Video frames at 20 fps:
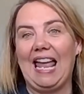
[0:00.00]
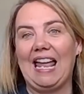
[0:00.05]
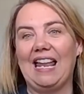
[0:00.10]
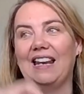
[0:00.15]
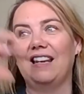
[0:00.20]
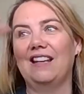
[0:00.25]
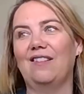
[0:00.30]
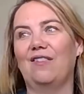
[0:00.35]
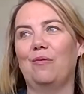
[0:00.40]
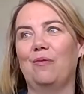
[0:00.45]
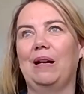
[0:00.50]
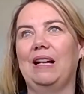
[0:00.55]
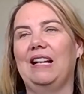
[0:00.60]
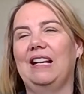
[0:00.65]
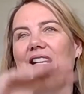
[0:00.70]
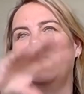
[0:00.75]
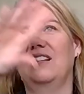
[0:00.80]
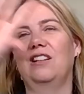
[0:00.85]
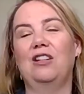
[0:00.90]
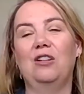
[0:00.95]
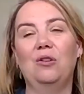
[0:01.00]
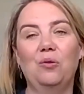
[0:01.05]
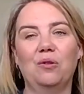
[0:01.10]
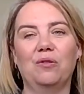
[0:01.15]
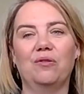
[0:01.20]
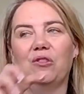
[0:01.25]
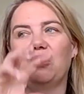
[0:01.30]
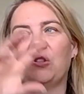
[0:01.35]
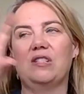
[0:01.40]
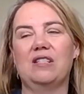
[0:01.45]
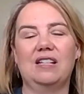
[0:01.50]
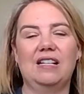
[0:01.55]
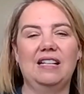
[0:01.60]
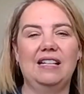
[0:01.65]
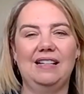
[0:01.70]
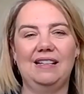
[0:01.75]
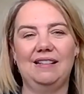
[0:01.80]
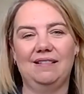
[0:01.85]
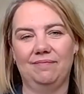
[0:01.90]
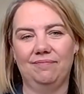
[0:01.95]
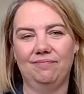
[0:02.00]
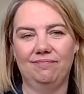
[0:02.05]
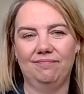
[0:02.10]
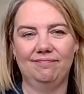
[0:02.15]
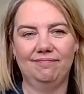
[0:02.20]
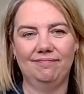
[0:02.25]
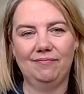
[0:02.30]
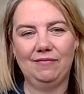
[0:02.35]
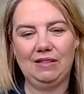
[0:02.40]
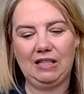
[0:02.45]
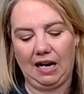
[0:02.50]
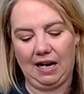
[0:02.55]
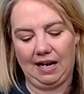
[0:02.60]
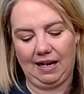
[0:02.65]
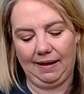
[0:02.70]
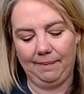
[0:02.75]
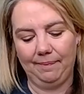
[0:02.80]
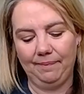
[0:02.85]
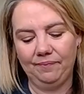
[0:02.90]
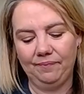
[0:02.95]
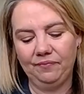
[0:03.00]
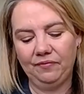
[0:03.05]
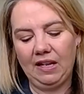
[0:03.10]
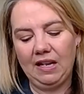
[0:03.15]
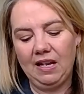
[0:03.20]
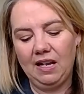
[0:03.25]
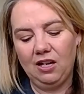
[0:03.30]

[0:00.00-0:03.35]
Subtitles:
end of my university time.